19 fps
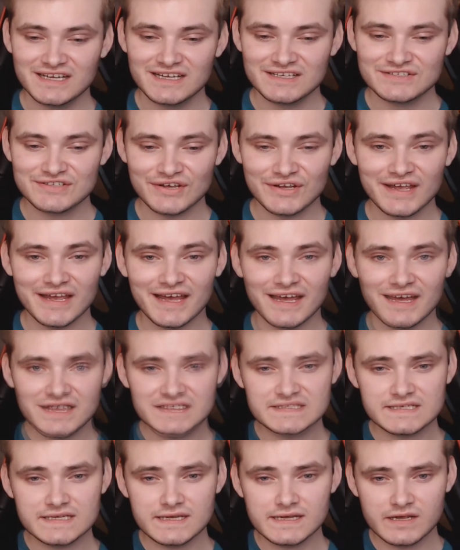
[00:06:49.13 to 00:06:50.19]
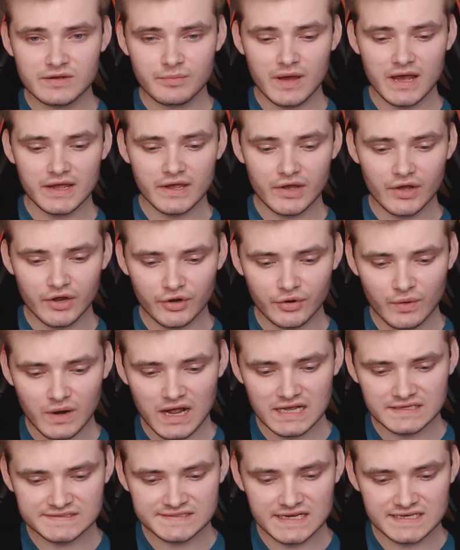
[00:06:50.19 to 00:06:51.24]
So yeah, C Cabello
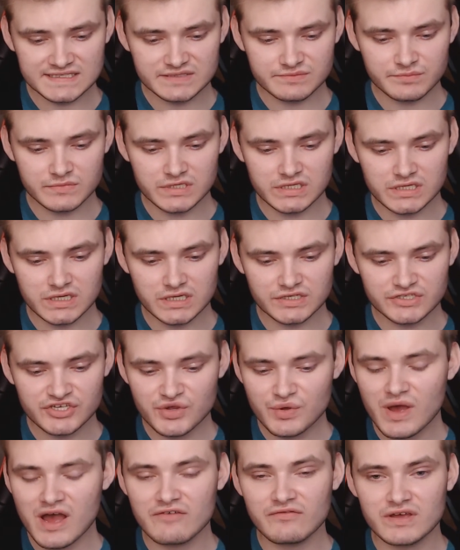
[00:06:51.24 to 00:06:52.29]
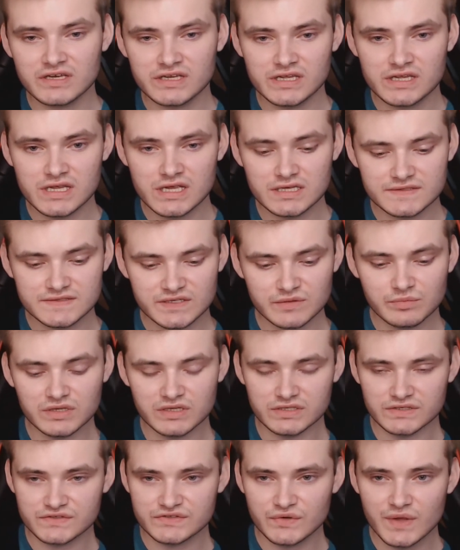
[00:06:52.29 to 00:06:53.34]
has asked me, do you have any
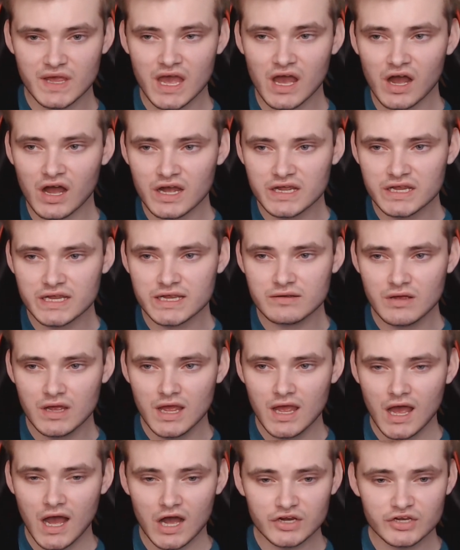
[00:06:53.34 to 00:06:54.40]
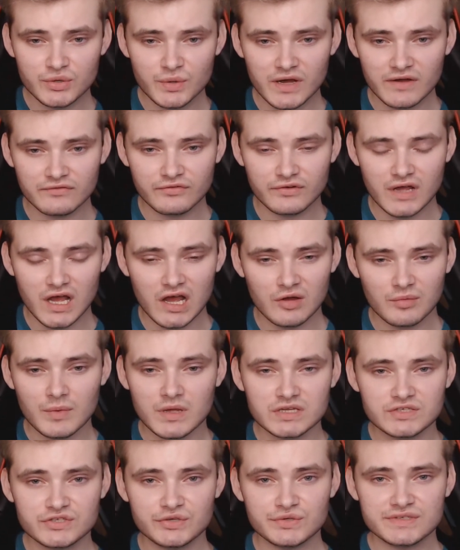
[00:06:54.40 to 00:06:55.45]
siblings? So yeah, I do have
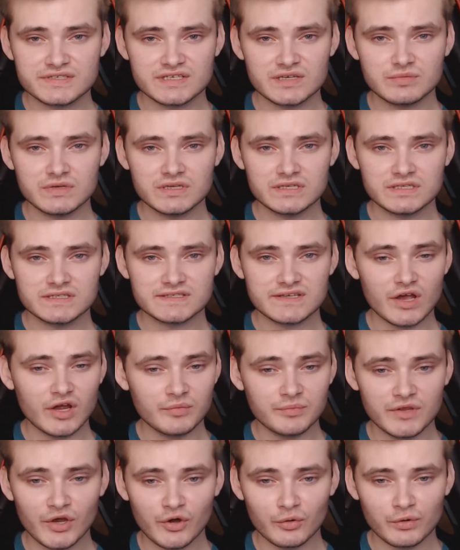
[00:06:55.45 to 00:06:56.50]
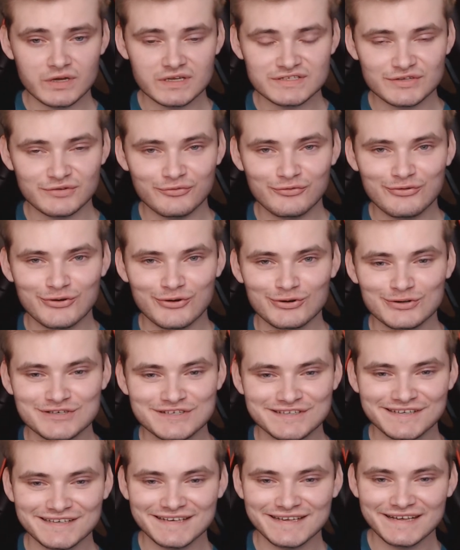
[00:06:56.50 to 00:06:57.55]
two siblings. I'm the oldest,
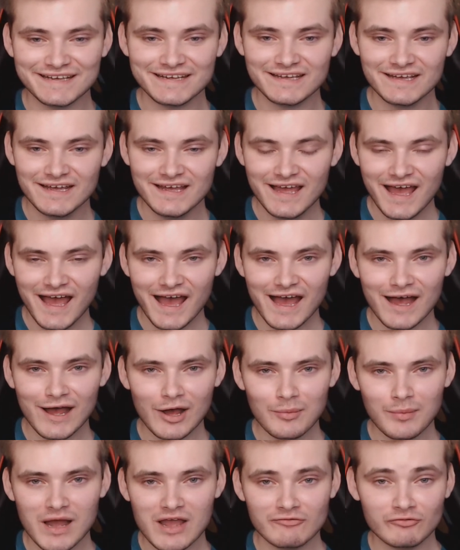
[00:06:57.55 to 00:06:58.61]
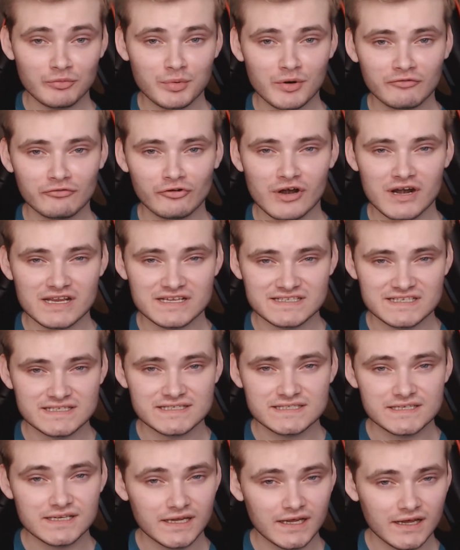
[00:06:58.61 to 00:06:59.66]
unfortunately. I have a brother and a
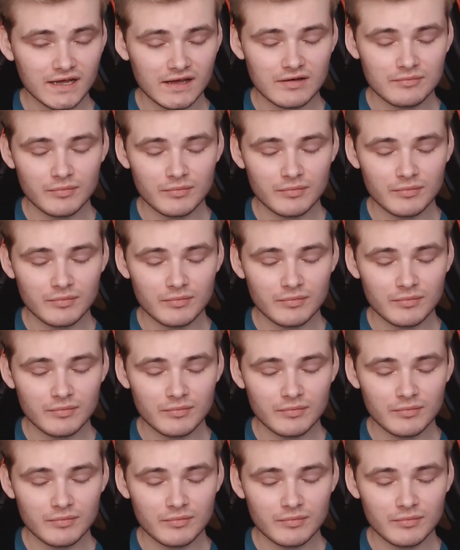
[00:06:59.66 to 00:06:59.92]
sister.